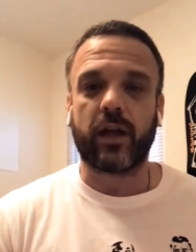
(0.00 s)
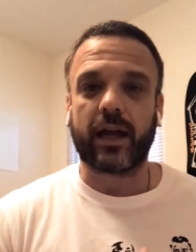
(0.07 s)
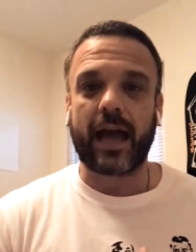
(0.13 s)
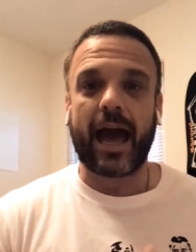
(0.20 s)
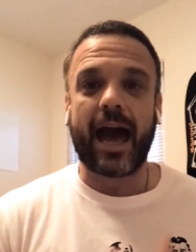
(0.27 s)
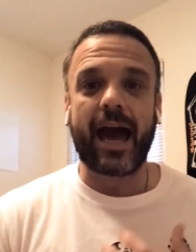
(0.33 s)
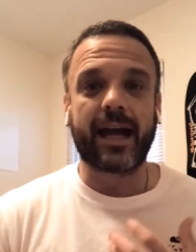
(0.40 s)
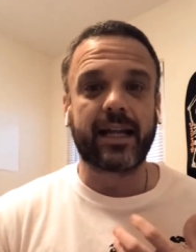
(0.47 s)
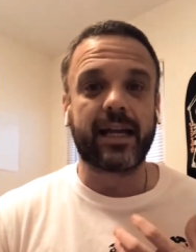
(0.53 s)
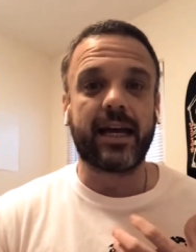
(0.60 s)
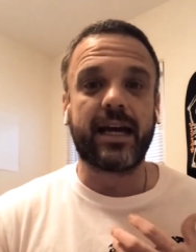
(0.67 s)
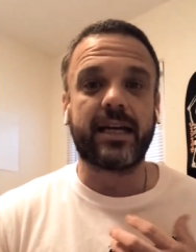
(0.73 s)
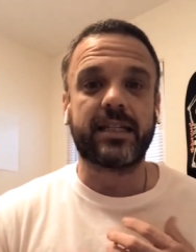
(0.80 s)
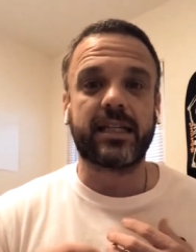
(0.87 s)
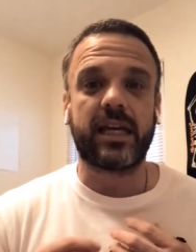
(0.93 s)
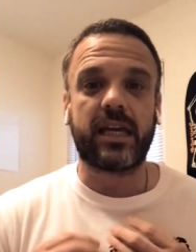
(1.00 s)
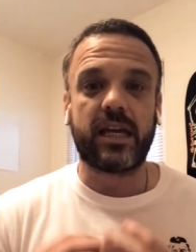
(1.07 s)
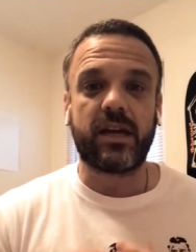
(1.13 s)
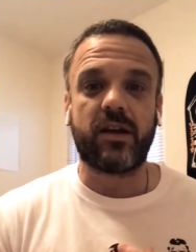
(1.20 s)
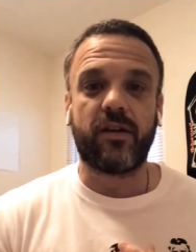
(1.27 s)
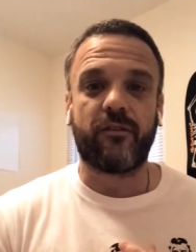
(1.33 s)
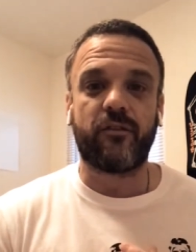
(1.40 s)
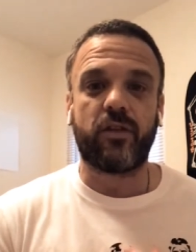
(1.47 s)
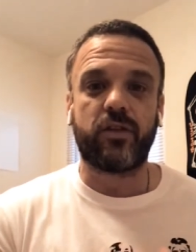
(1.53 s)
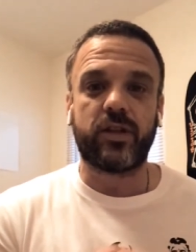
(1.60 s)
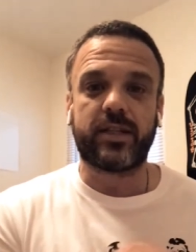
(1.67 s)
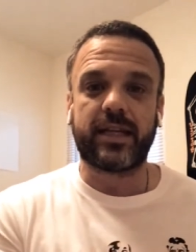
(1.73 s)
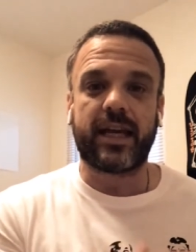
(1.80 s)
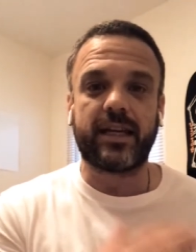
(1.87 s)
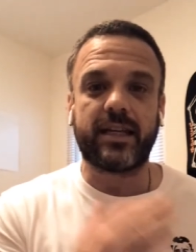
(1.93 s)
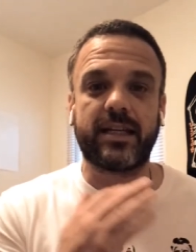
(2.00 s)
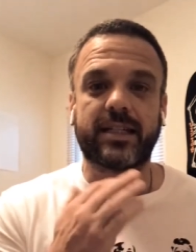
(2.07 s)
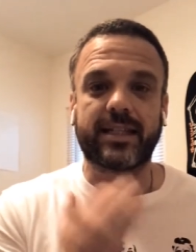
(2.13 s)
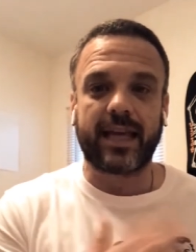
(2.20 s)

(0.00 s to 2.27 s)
like act as if the data is